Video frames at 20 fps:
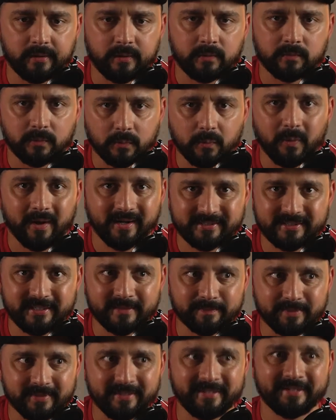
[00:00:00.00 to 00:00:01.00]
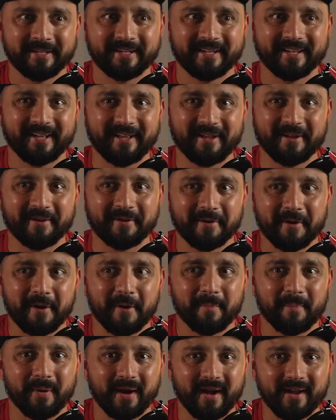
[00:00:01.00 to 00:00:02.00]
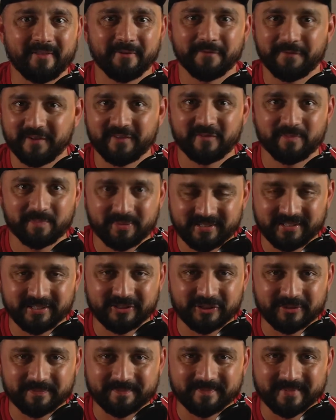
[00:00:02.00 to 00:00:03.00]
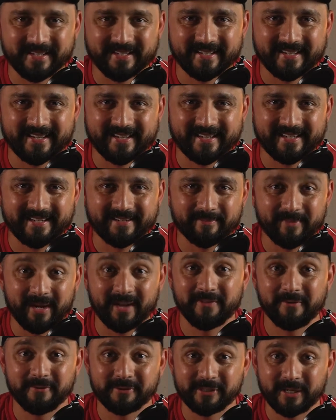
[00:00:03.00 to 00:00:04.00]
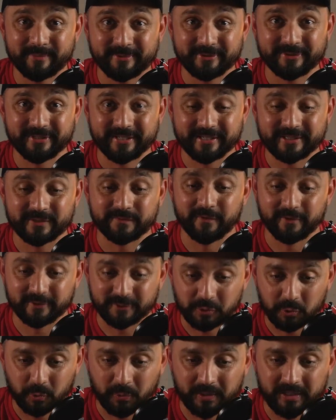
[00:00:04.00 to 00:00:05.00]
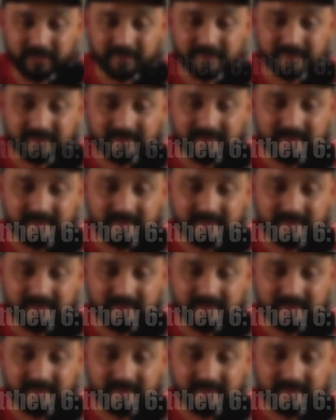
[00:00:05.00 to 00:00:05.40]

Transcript: Well, quite simply, by the fifth petition, Matthew chapter 6, verse 12.